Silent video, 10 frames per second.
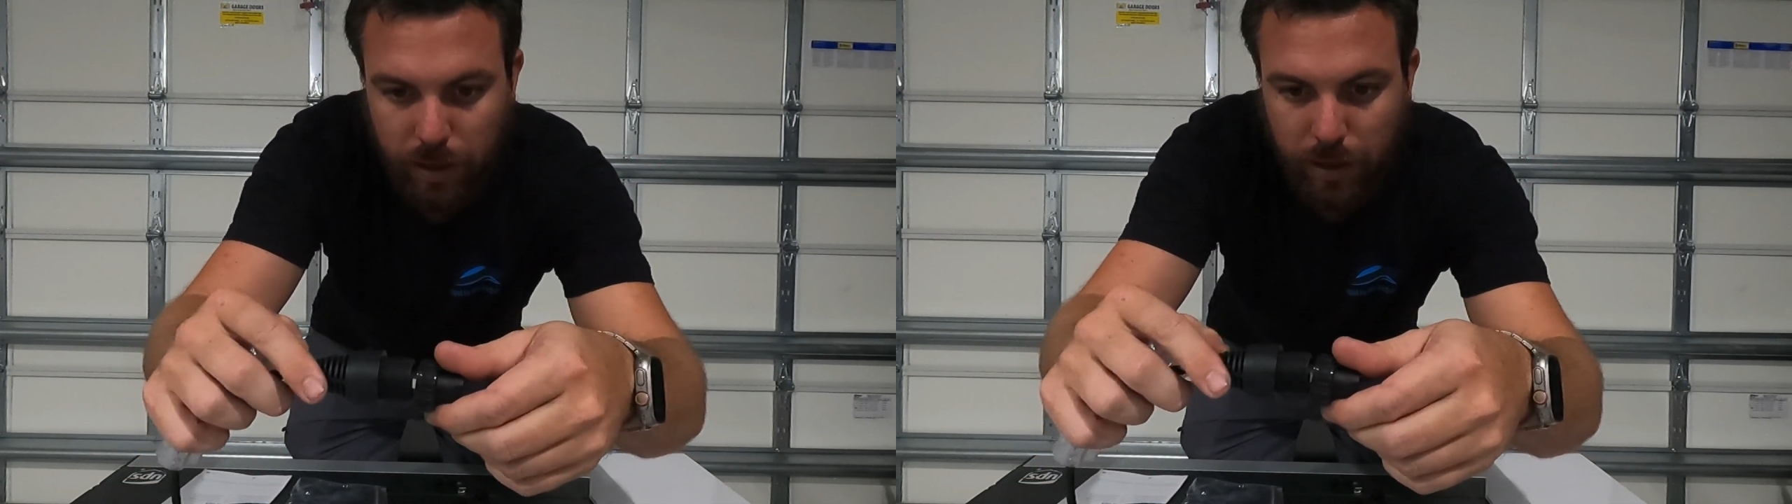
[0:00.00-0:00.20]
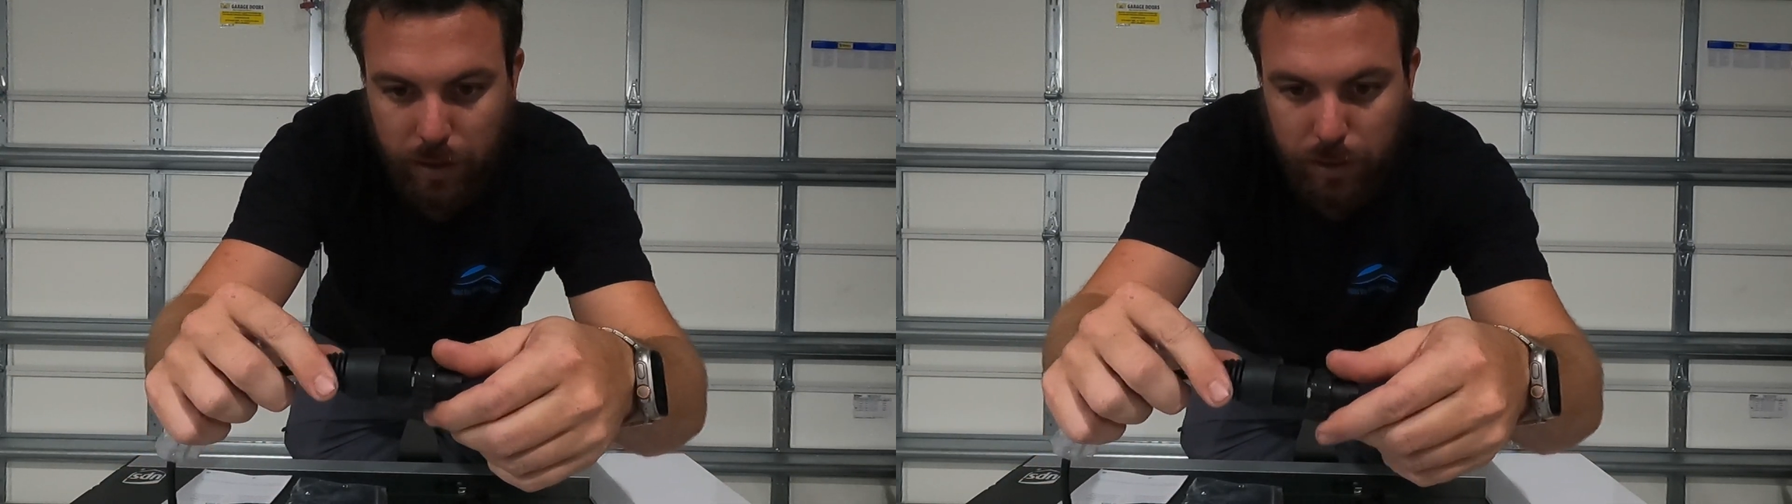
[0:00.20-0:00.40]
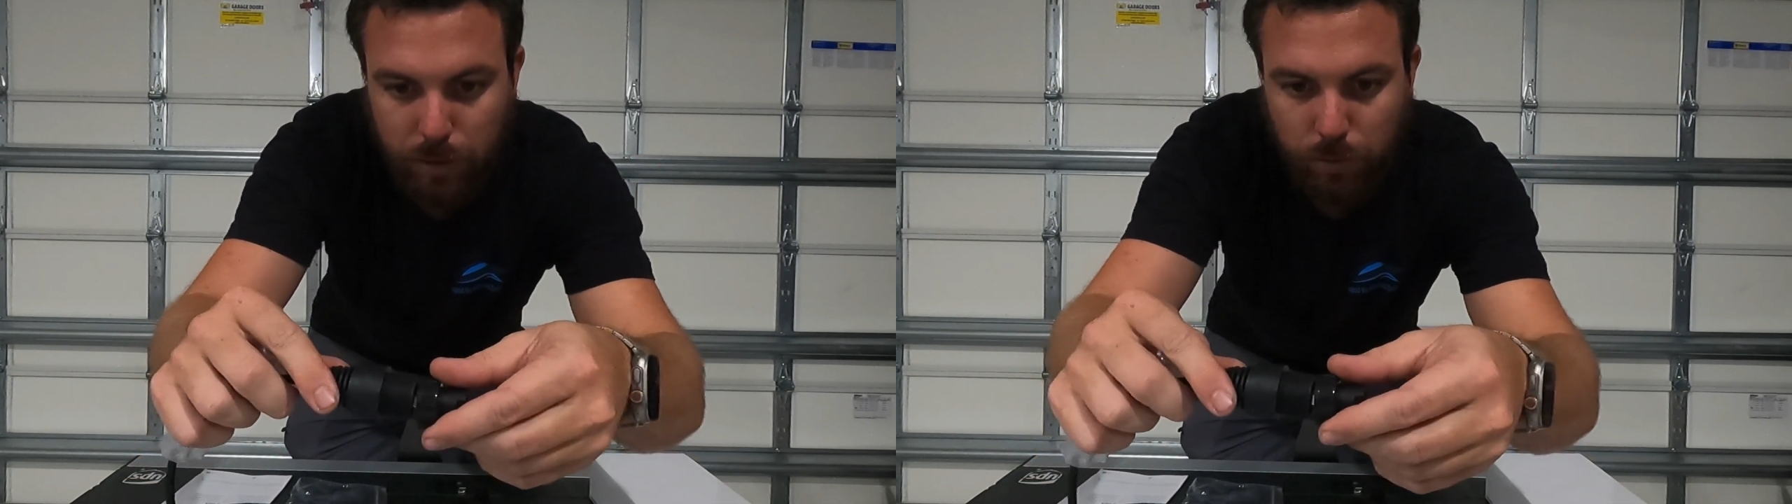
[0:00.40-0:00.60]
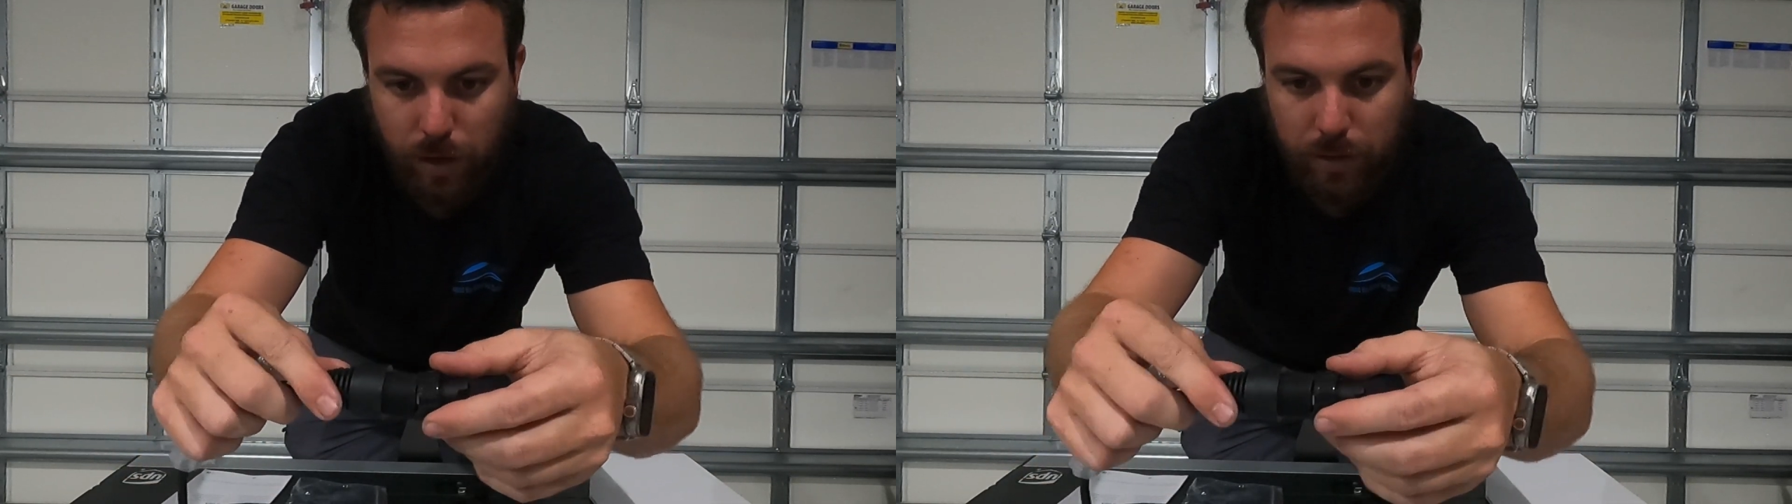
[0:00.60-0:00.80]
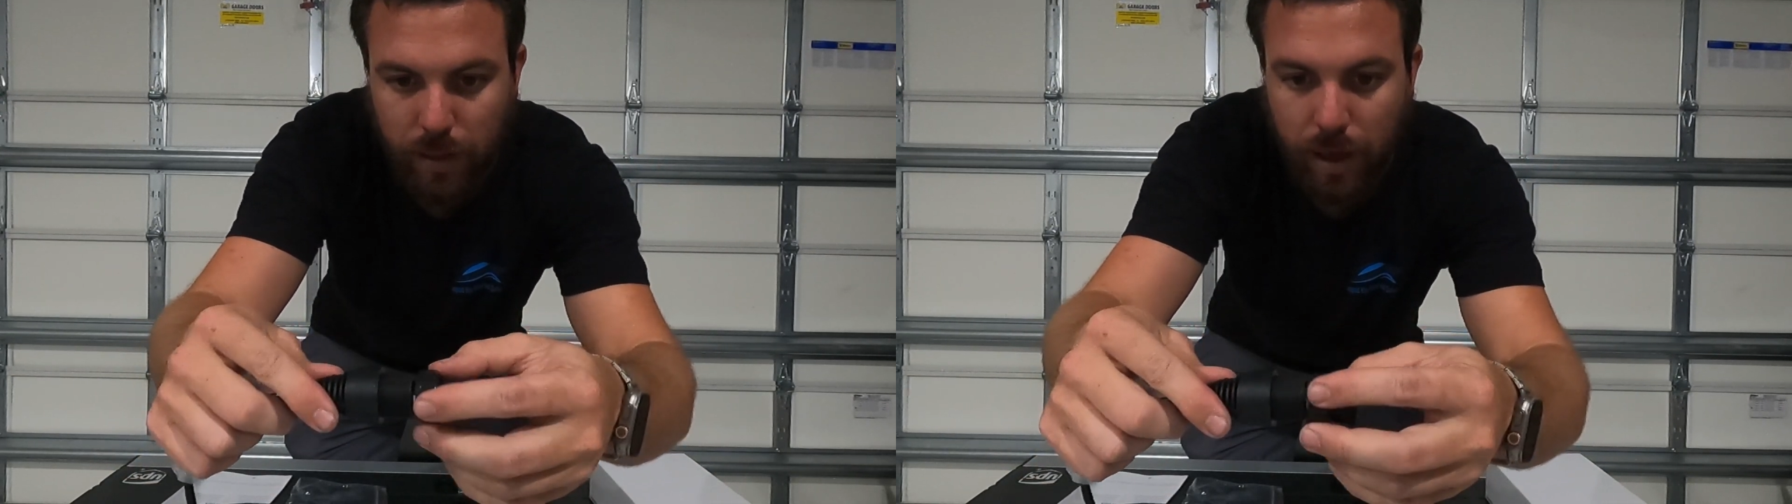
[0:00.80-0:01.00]
and
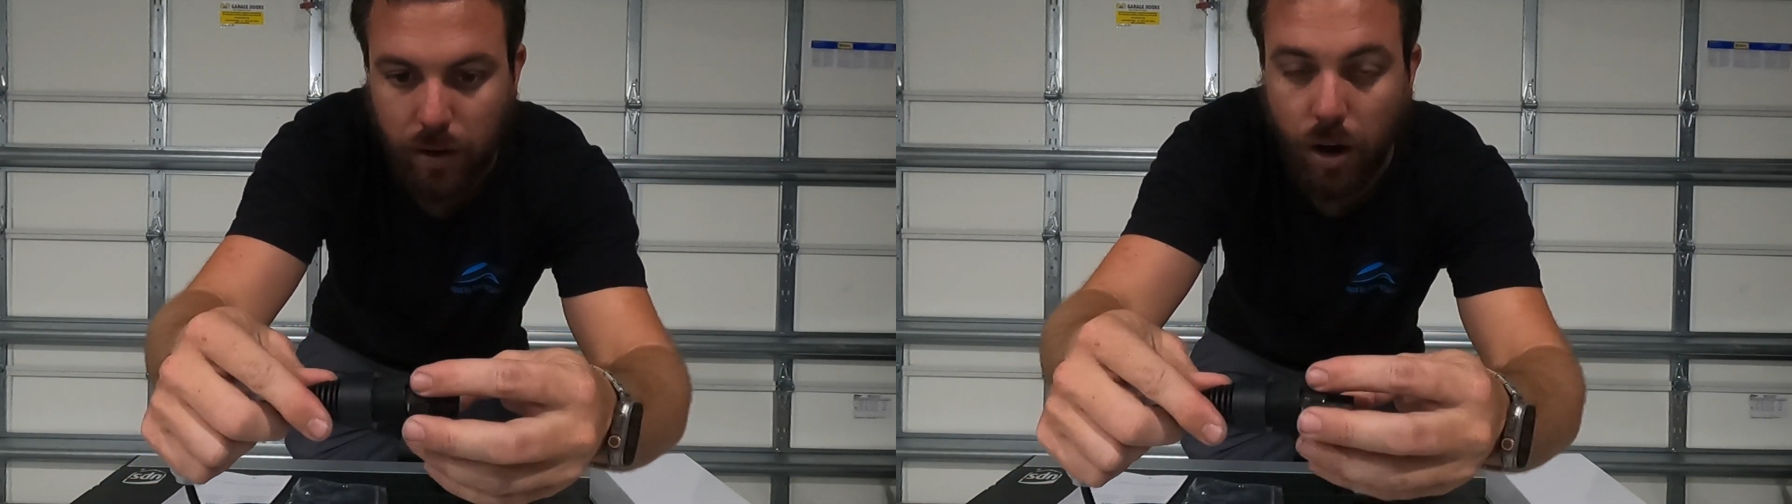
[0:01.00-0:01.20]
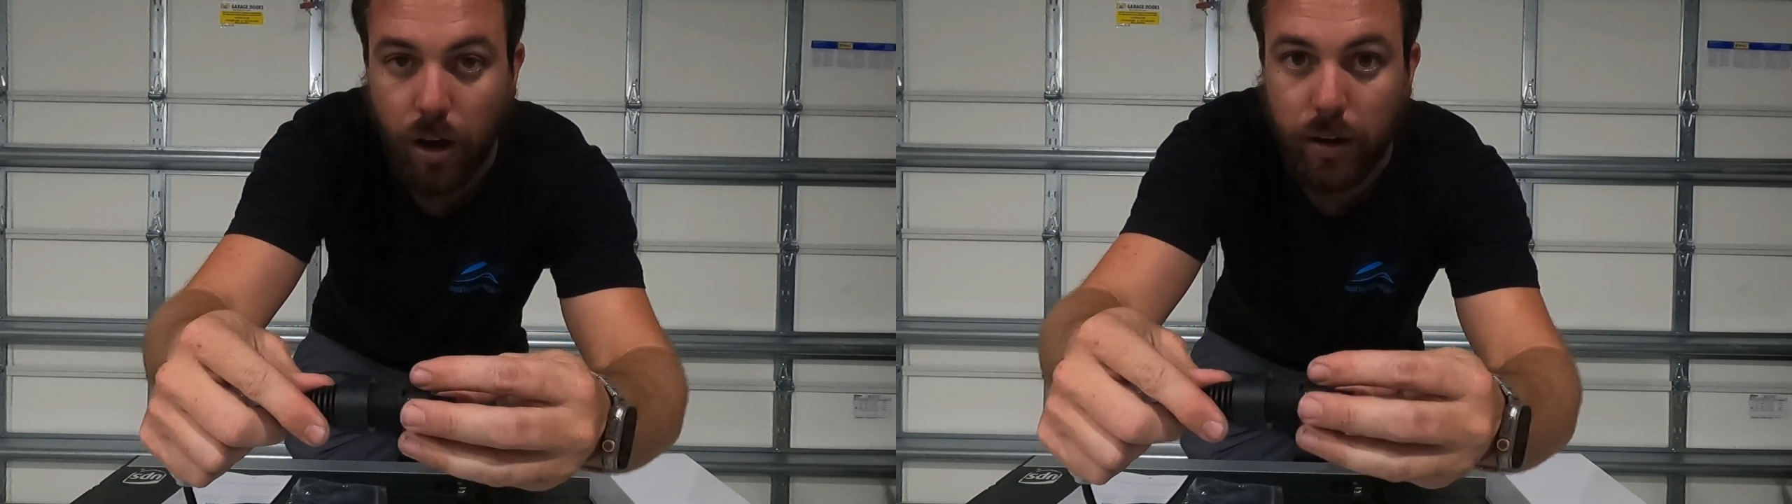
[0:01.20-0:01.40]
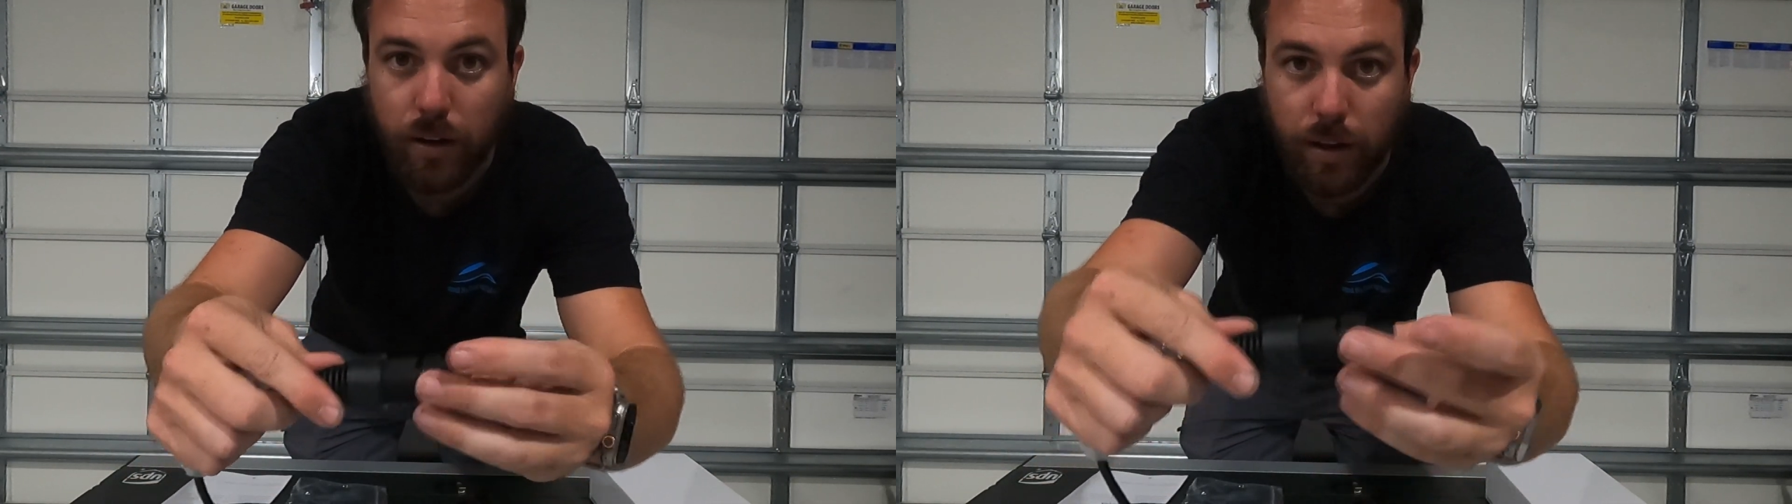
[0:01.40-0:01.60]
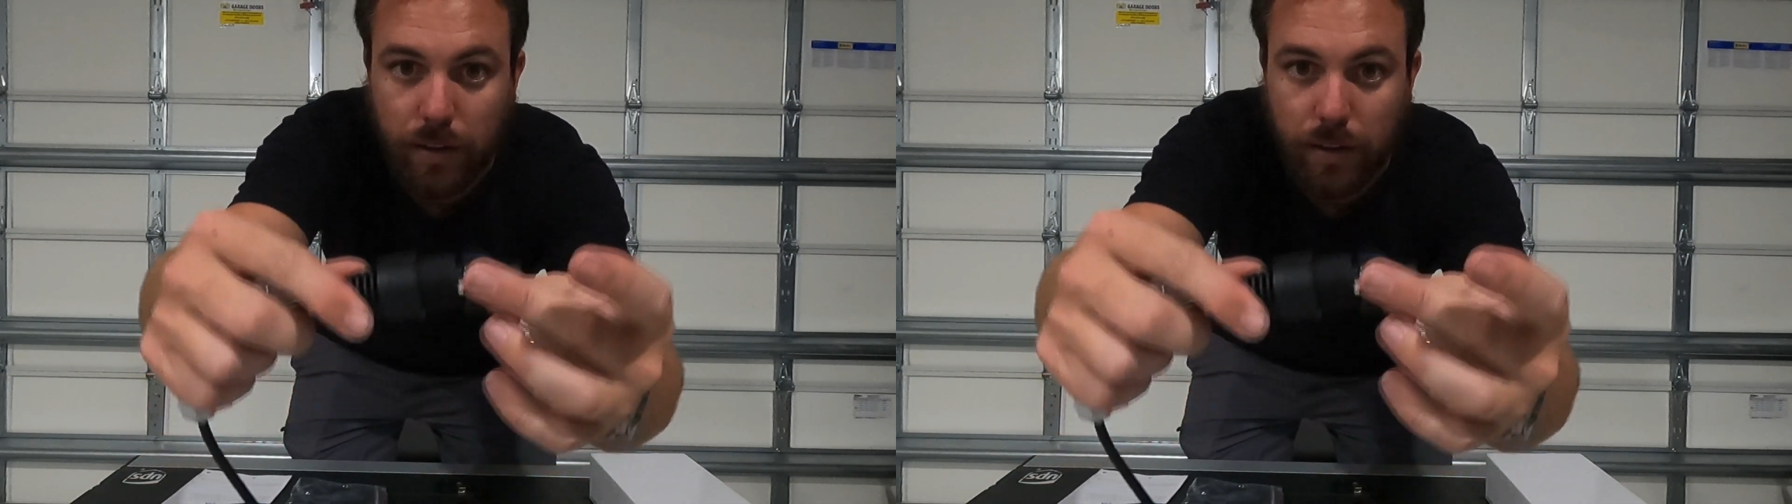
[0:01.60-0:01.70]
thread that on.